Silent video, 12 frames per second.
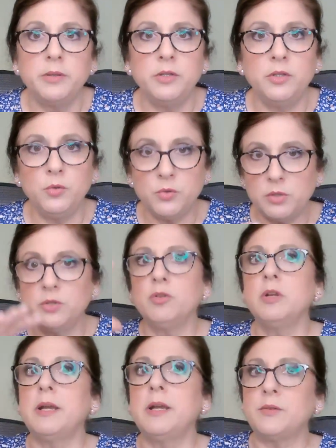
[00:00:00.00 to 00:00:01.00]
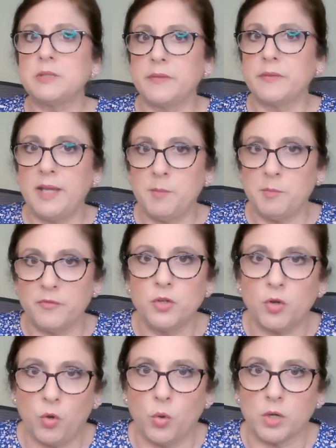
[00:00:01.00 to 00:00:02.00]
You're announcing the name of your
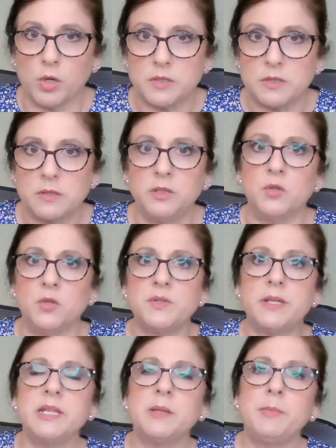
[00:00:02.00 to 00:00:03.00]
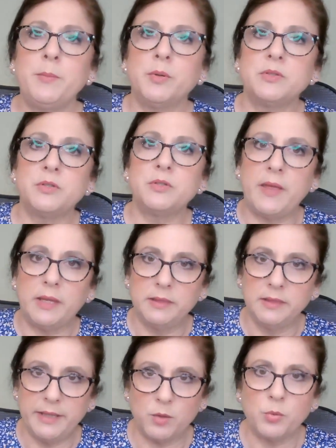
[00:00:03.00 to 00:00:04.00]
course. You're sending people to that
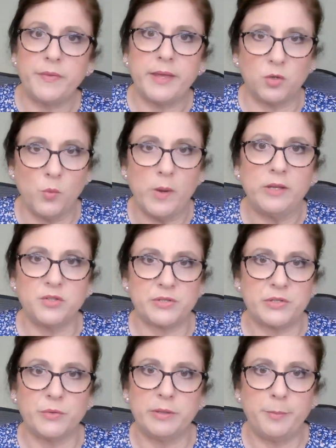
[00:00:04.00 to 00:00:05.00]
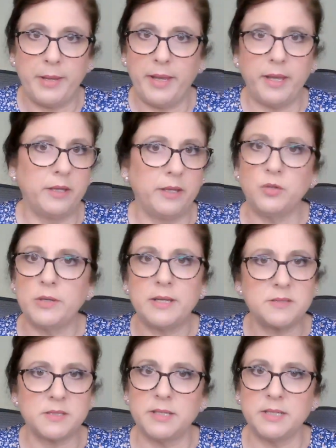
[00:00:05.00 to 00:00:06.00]
link where they can register and pay. You're not
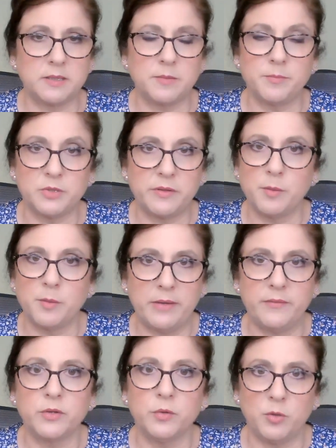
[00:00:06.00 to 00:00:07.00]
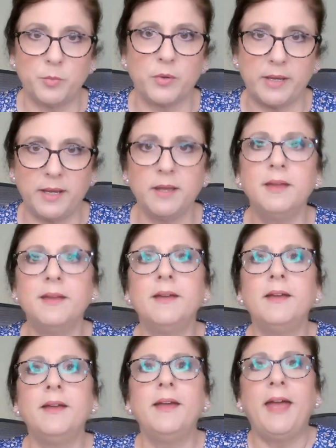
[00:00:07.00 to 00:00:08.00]
sending them to the private group, okay?
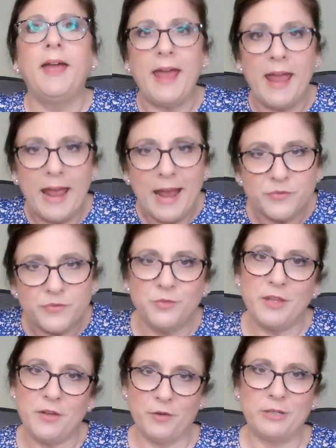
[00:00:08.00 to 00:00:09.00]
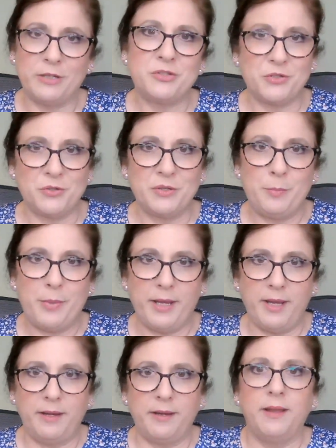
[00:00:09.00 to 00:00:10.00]
After they've registered and
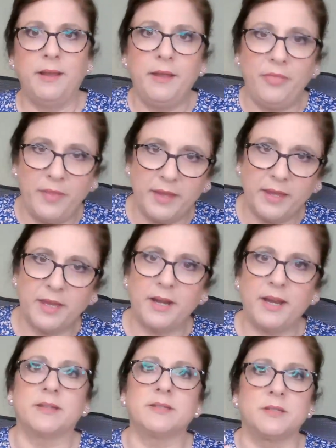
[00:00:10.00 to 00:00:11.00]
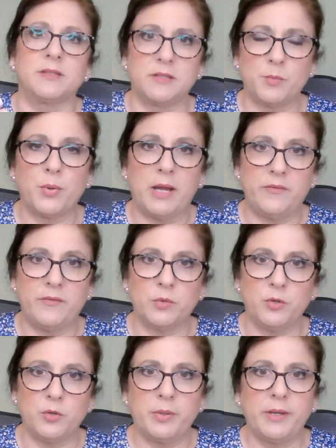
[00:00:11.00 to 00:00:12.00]
paid, they get access to the private
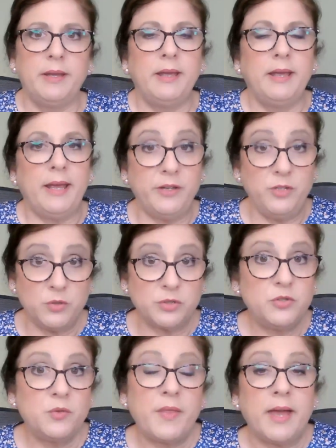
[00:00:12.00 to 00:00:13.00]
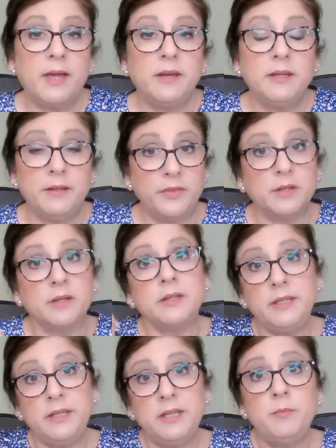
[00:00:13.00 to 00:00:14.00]
group. And you could do that in the
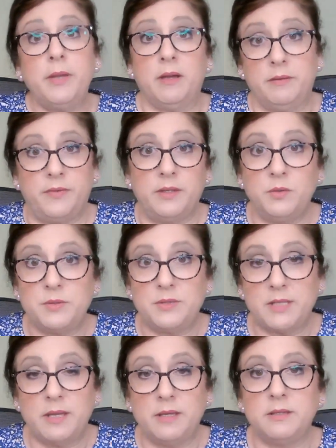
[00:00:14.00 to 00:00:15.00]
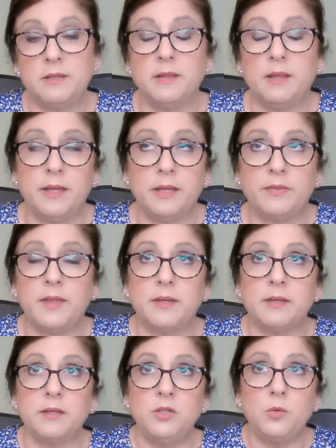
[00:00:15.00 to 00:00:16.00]
email that you send, like that
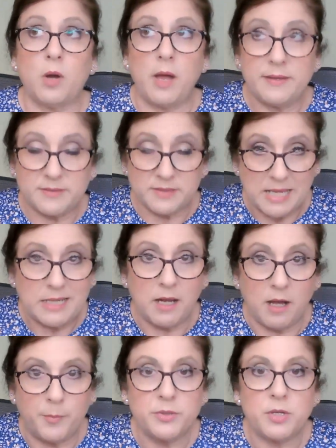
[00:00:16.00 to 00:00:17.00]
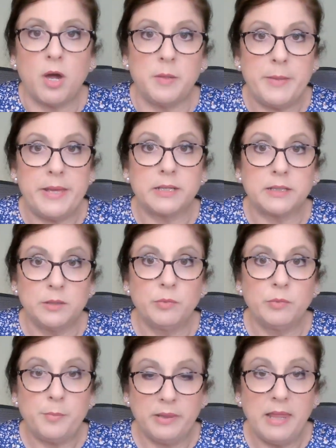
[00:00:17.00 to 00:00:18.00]
you set up to automatically
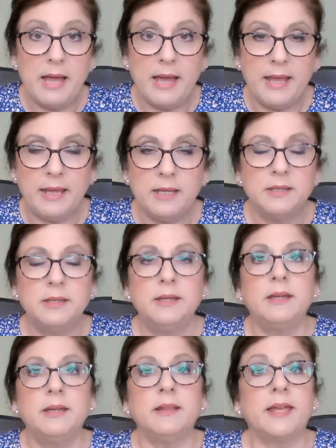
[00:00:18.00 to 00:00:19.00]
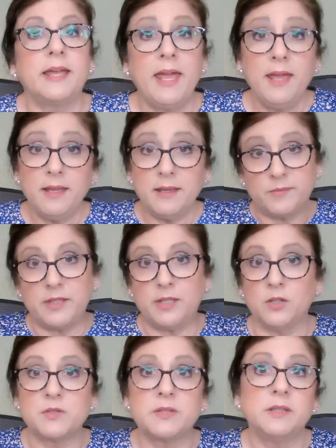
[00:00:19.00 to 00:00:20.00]
reply, like, hey,
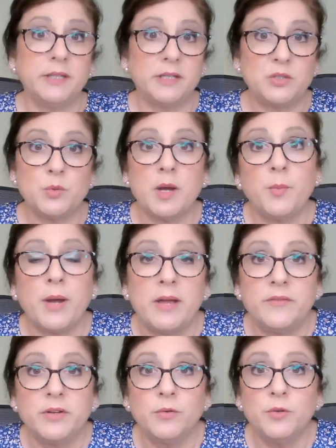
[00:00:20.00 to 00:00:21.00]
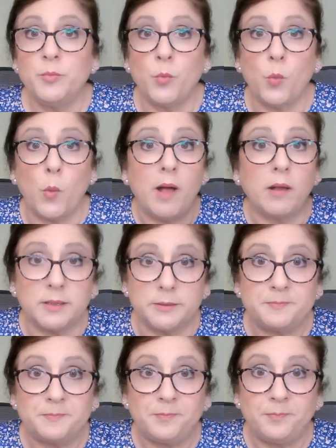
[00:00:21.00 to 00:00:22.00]
here's the link to our private group.
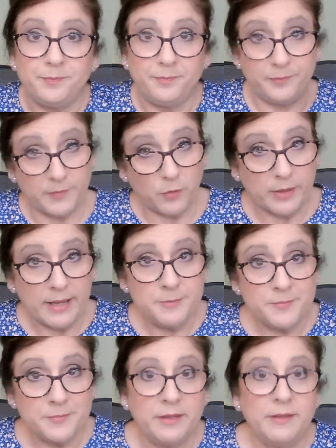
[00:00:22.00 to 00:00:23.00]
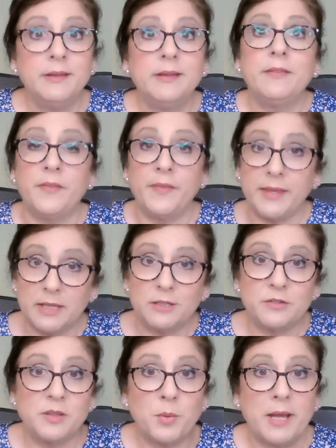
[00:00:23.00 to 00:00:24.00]
Welcome. Okay. Then they get
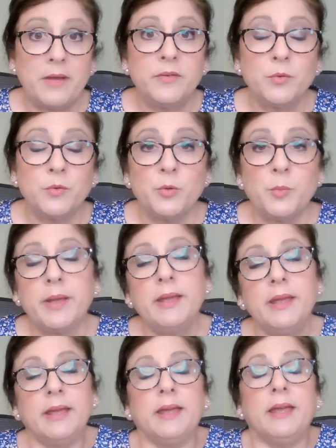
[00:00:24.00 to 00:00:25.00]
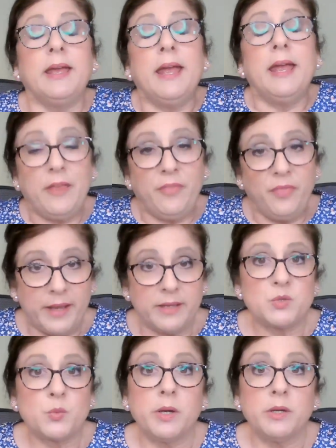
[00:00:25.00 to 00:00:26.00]
into the private group. And
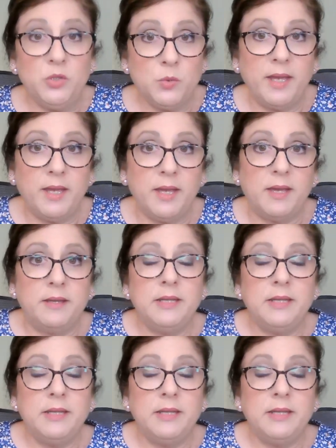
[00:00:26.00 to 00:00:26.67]
that's where you can